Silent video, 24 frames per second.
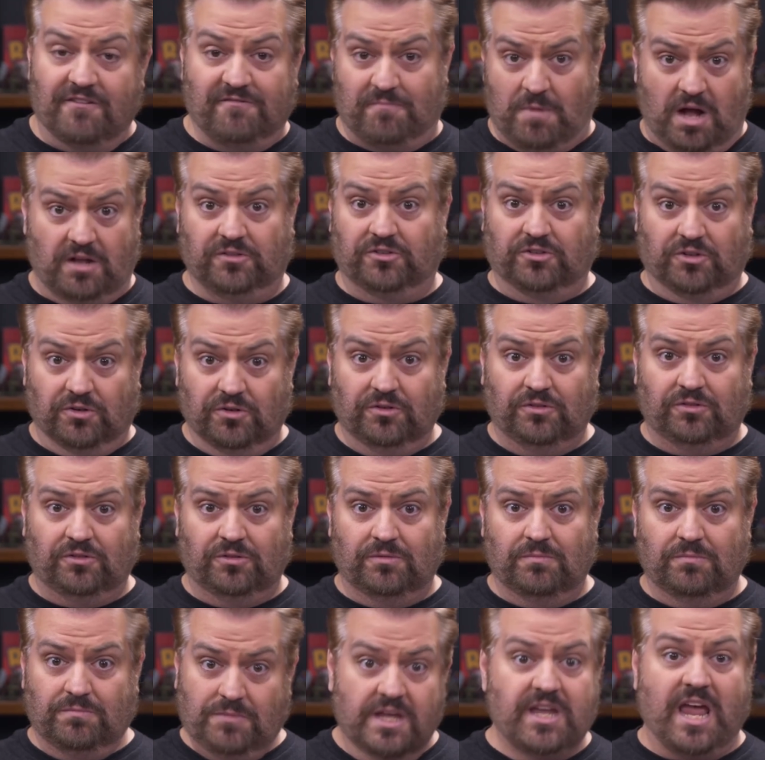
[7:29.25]
Dungeons &
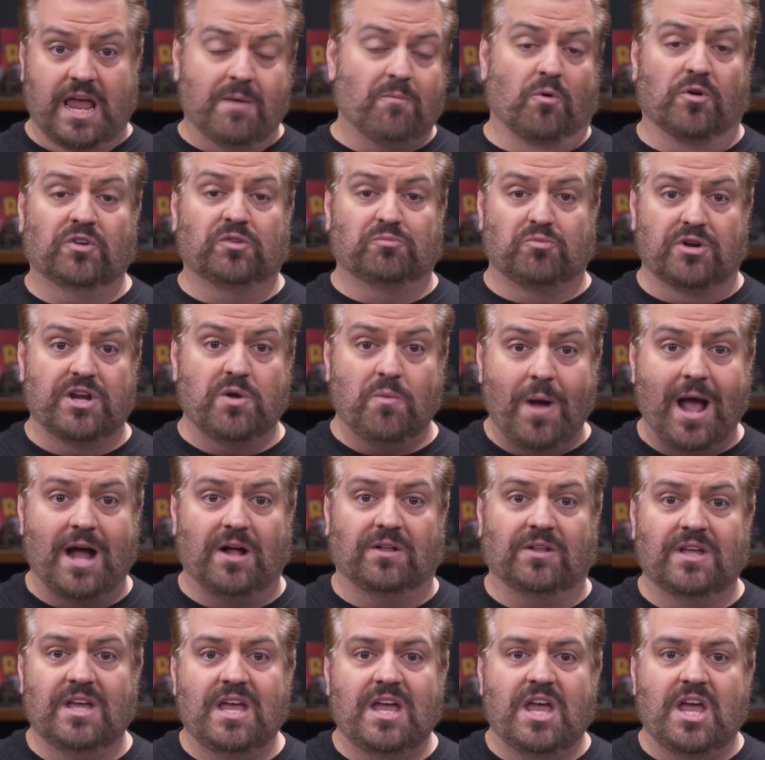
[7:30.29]
Dragons and,
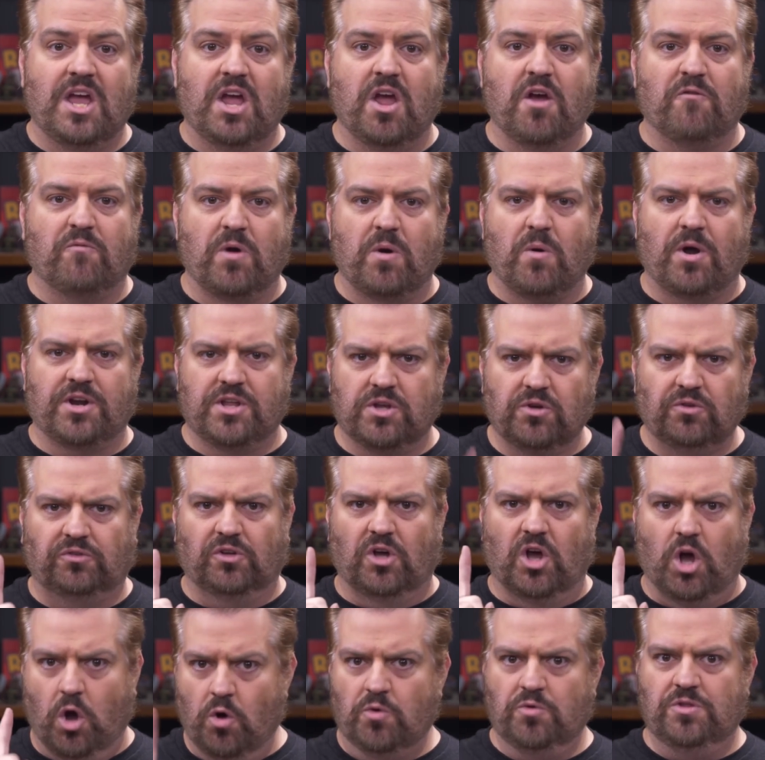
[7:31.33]
frankly, game design
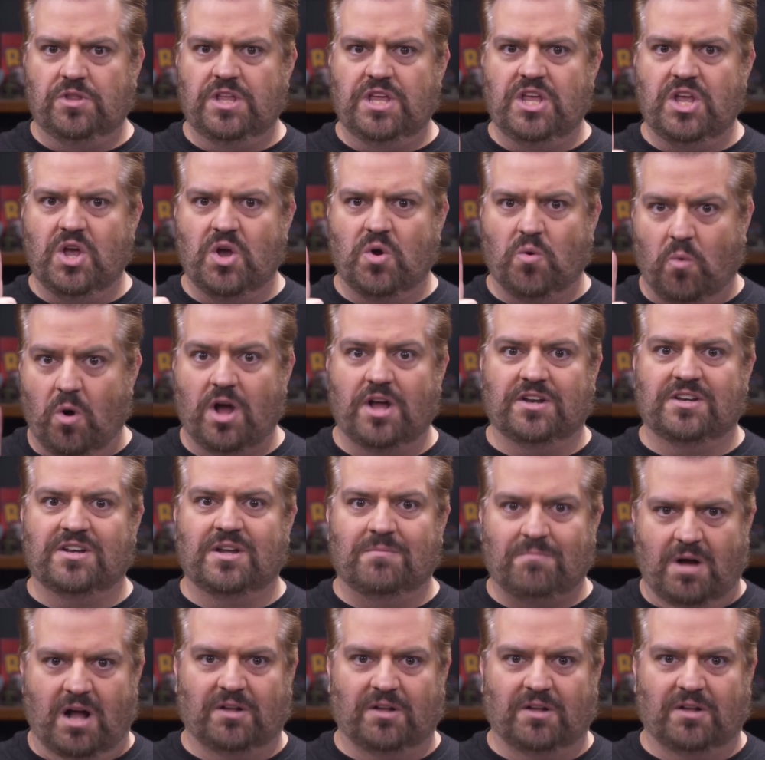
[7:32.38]
inspirations.